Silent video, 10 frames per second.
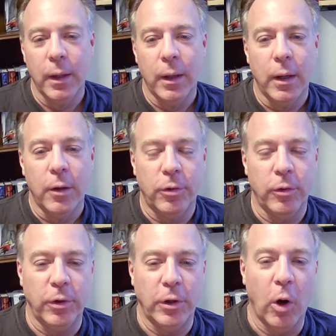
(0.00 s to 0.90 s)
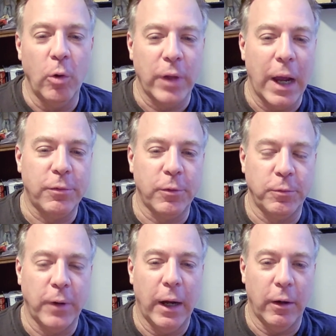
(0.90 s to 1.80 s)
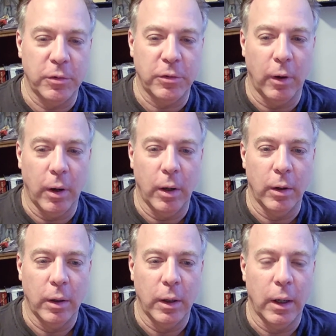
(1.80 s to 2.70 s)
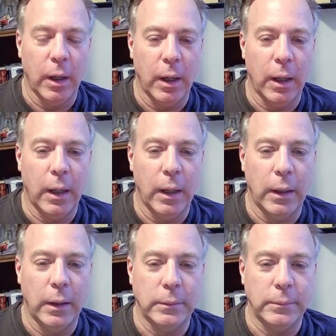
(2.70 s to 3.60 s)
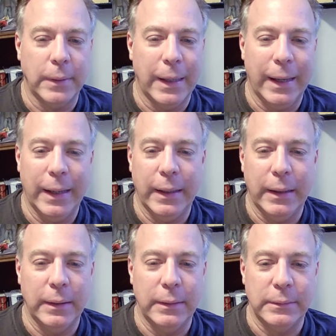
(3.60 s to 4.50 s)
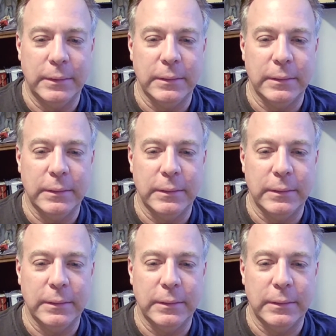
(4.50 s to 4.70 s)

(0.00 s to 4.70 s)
So she goes after Firestar, and